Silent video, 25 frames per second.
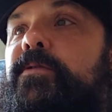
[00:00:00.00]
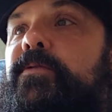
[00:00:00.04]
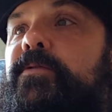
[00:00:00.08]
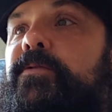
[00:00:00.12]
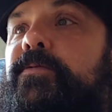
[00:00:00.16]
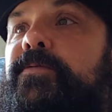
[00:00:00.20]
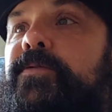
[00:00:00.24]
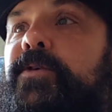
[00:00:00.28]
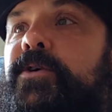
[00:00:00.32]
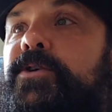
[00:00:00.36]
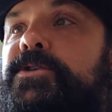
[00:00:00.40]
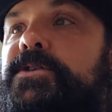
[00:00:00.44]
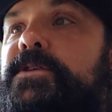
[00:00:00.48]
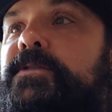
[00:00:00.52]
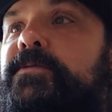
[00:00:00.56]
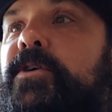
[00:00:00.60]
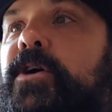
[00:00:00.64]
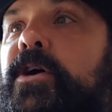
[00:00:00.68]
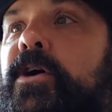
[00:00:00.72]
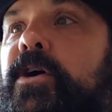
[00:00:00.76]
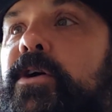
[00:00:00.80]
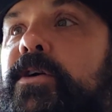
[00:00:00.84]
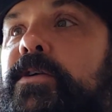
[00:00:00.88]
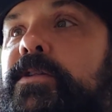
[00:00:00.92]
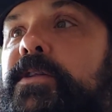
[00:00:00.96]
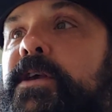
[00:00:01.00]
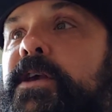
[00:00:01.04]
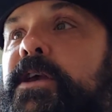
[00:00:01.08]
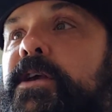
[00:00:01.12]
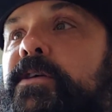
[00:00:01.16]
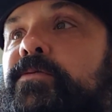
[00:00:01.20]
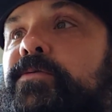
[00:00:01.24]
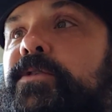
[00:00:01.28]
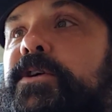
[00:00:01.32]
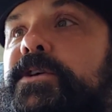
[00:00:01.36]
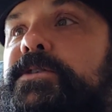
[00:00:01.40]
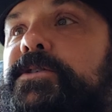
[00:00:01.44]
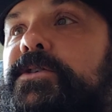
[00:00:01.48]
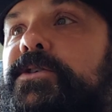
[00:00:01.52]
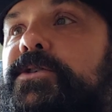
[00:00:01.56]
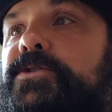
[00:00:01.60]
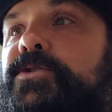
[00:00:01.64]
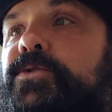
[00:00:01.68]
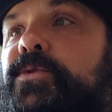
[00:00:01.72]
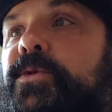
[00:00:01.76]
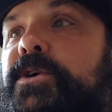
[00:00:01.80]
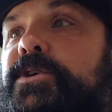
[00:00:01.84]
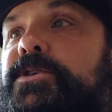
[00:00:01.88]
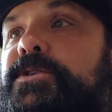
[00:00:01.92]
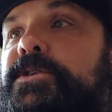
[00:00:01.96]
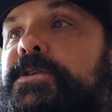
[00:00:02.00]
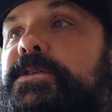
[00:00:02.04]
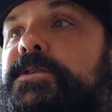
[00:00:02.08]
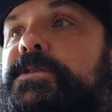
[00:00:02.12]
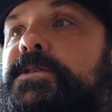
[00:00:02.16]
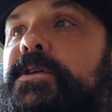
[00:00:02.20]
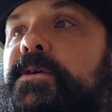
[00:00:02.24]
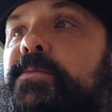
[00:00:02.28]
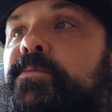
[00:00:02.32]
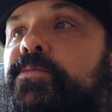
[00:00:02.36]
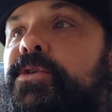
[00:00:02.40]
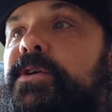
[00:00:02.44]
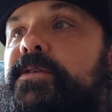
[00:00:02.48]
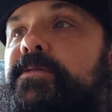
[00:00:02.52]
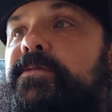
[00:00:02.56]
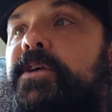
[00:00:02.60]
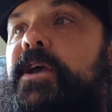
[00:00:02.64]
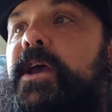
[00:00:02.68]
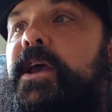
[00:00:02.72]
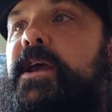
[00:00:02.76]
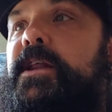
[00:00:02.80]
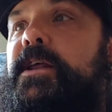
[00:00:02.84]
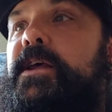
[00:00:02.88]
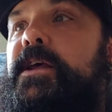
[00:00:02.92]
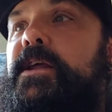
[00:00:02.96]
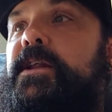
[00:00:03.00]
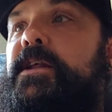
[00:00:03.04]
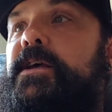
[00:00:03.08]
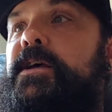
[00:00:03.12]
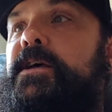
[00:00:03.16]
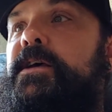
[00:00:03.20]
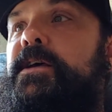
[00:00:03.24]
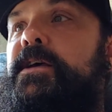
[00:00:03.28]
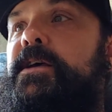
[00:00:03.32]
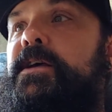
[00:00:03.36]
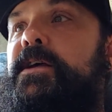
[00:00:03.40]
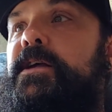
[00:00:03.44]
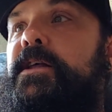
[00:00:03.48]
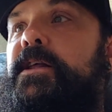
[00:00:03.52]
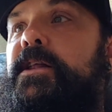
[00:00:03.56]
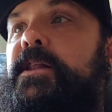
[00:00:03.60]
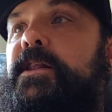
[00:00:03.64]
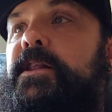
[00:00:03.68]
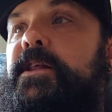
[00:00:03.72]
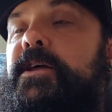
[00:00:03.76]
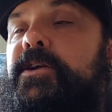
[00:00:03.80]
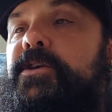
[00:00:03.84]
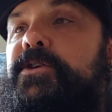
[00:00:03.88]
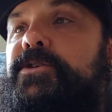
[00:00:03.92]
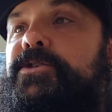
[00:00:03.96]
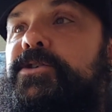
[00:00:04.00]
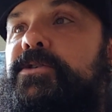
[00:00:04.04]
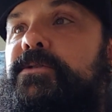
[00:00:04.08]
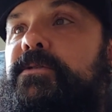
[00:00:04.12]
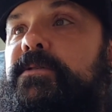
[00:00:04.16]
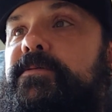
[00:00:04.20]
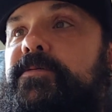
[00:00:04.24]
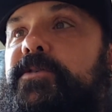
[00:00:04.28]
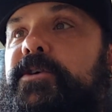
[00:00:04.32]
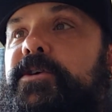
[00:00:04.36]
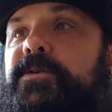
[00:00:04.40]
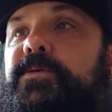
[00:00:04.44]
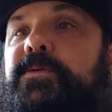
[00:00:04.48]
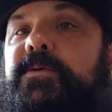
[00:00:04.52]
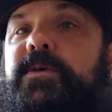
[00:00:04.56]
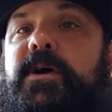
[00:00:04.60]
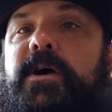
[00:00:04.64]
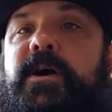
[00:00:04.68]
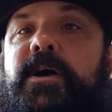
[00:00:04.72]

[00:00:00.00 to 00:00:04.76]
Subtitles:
first of all, the research questions and abbreviated literature review.